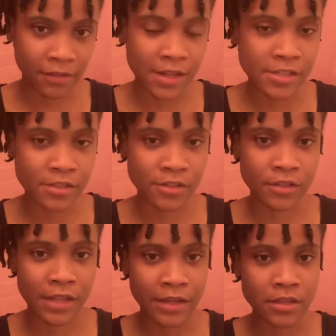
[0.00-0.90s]

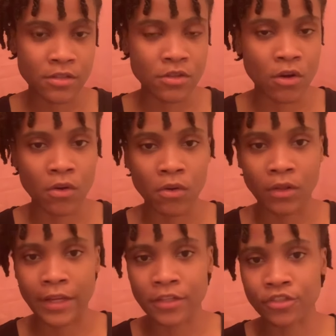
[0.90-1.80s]
luster, like it's dull,
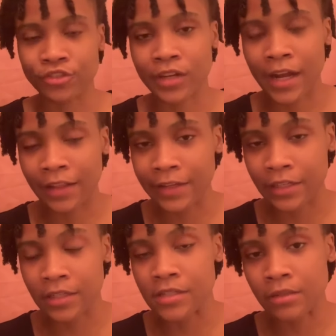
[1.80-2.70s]
like it's dry, like
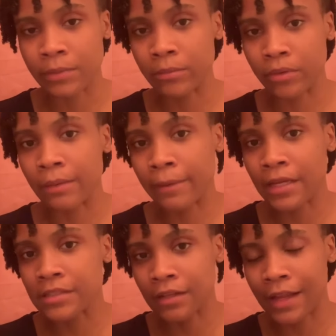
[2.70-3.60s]
it needs to be brought
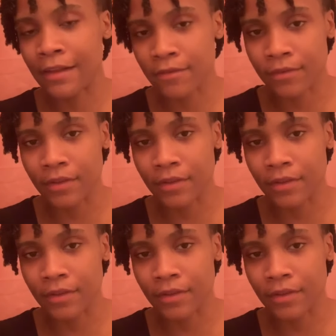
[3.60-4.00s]
back to life.